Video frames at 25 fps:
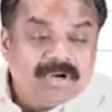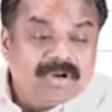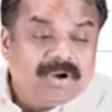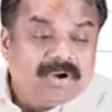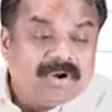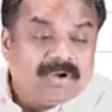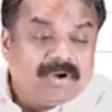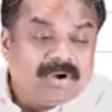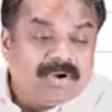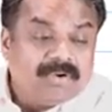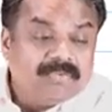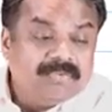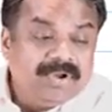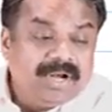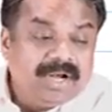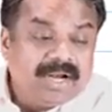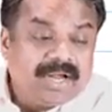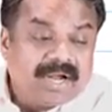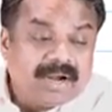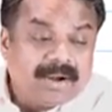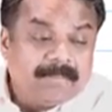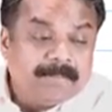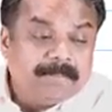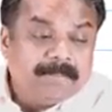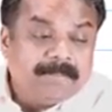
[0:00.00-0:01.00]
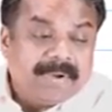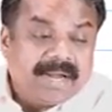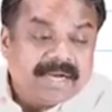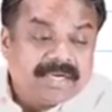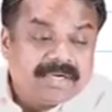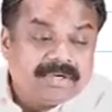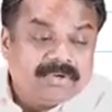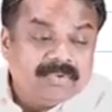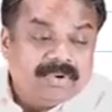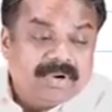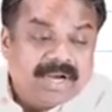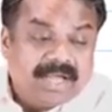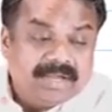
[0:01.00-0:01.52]
law will come
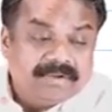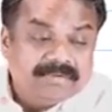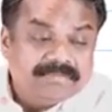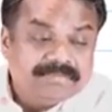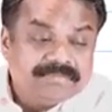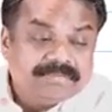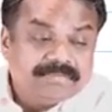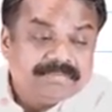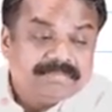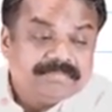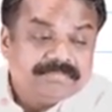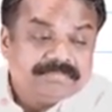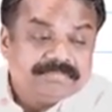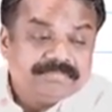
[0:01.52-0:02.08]
back to life.